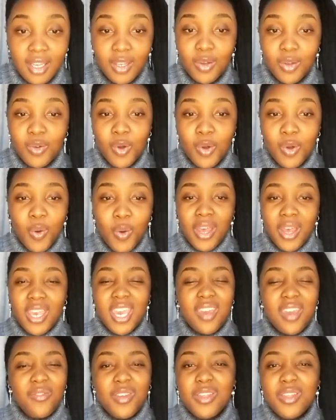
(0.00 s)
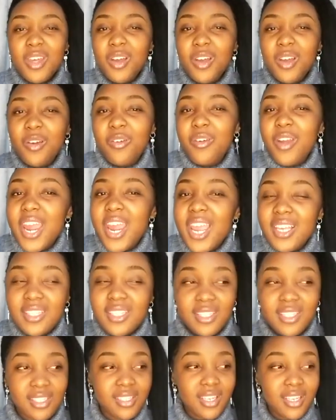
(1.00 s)
You know, even the
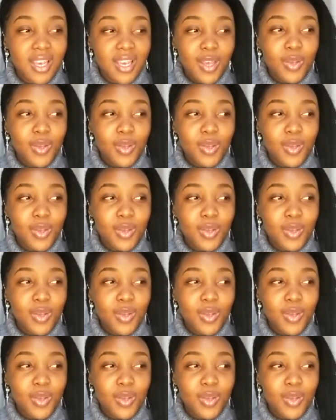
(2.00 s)
grace,